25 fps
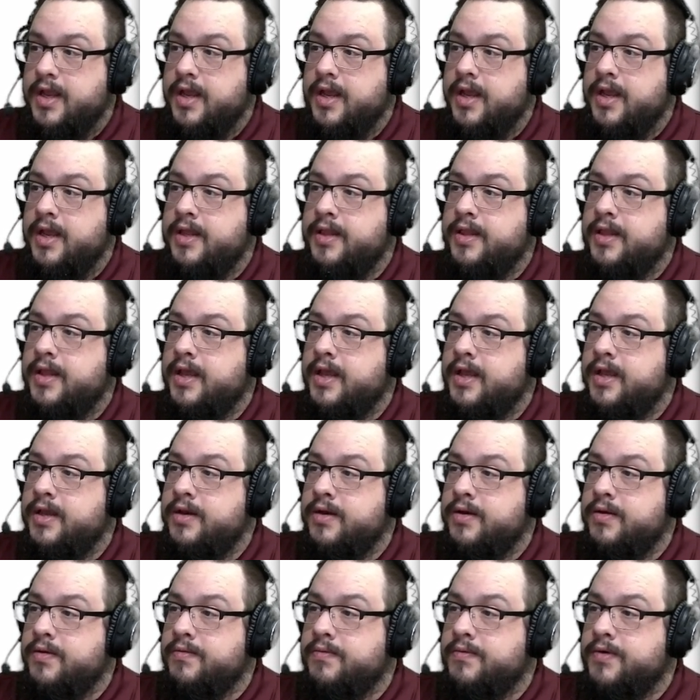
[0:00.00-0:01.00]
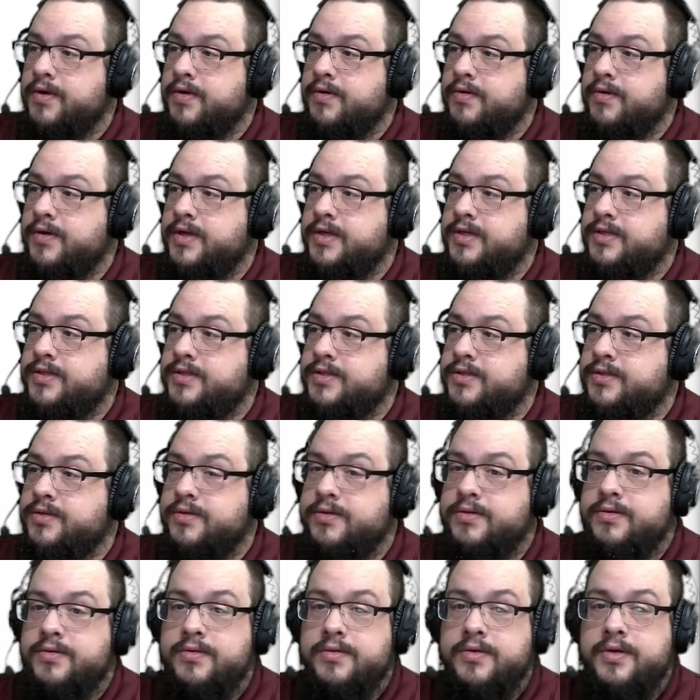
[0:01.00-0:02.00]
and then we're going
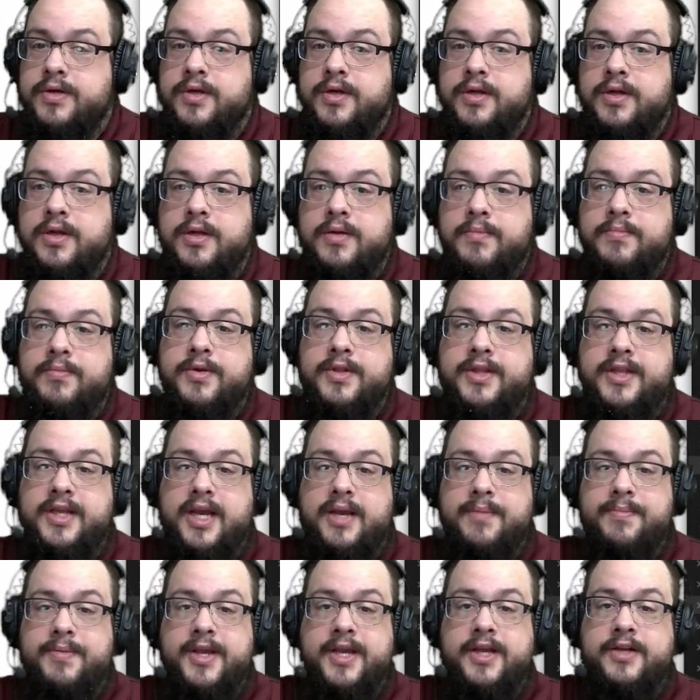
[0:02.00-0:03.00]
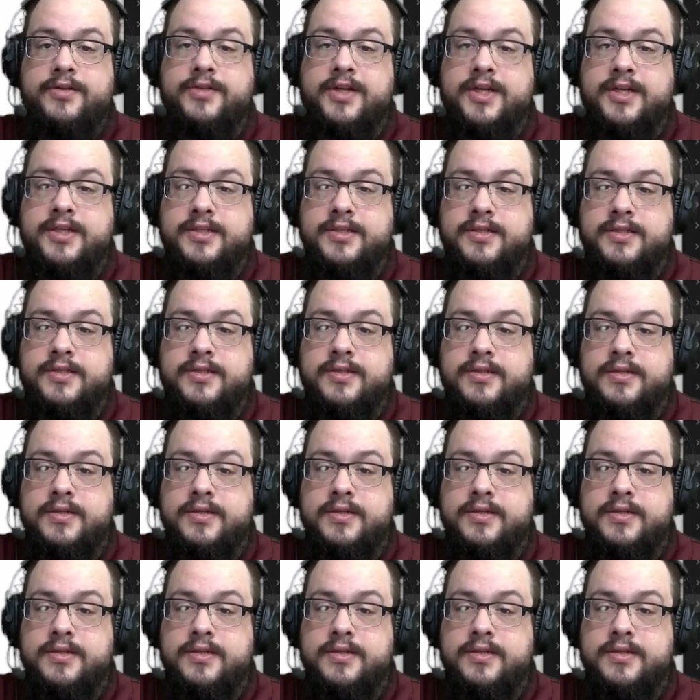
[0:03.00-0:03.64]
to put the I P address.